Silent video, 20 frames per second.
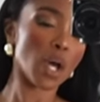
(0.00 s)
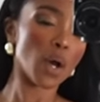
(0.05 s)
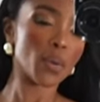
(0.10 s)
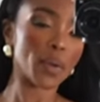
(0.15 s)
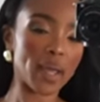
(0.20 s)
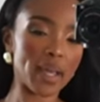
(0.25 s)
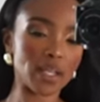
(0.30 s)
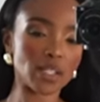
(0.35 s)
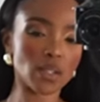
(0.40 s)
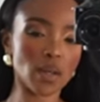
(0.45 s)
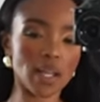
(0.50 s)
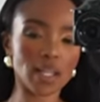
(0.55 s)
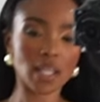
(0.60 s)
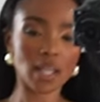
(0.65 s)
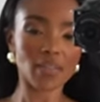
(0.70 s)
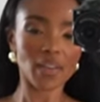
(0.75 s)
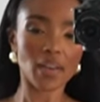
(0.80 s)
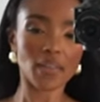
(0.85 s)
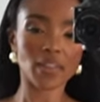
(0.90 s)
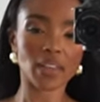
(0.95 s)
Okay, so I
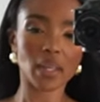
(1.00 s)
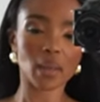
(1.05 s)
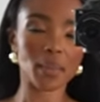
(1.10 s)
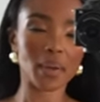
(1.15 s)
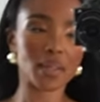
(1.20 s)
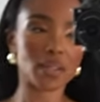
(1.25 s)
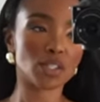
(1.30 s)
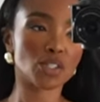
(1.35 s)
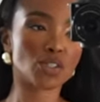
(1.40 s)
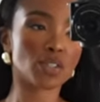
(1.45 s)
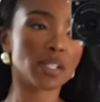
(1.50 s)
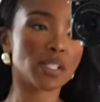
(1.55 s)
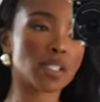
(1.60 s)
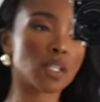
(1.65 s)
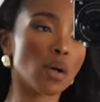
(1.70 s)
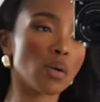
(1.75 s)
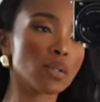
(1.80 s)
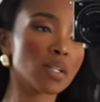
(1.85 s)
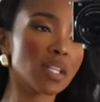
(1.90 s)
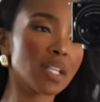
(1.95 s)
love everything about this dress.
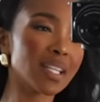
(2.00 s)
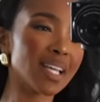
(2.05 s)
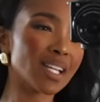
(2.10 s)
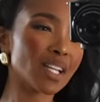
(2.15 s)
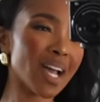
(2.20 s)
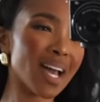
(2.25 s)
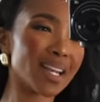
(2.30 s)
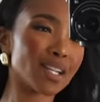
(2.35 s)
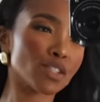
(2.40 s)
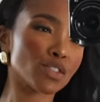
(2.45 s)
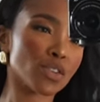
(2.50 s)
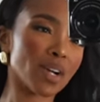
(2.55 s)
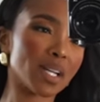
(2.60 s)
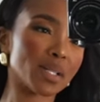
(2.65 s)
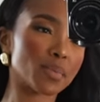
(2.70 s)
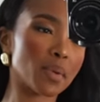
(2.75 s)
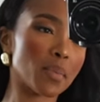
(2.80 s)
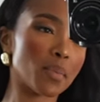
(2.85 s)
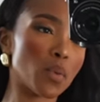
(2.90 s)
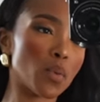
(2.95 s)
The only thing that kind of
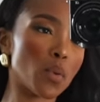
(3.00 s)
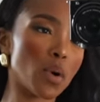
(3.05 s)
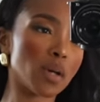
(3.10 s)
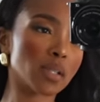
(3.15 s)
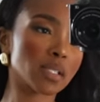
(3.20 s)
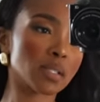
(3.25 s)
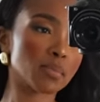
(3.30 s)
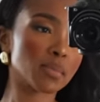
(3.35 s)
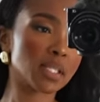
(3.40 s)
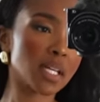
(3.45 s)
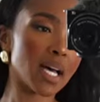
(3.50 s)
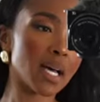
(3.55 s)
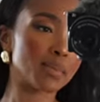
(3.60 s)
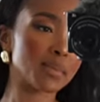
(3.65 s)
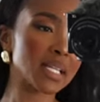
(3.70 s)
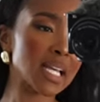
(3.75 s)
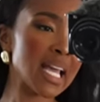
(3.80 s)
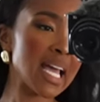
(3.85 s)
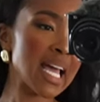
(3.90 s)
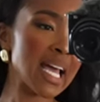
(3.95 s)
drives me up a wall
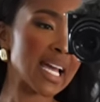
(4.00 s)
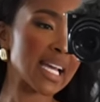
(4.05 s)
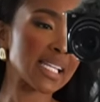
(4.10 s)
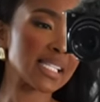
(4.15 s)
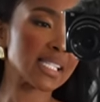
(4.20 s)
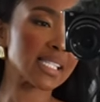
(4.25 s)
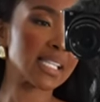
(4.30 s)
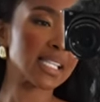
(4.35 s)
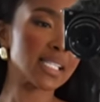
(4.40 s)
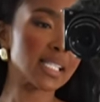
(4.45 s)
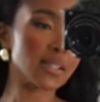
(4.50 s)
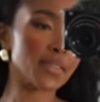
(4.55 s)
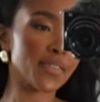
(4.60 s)
sometimes is this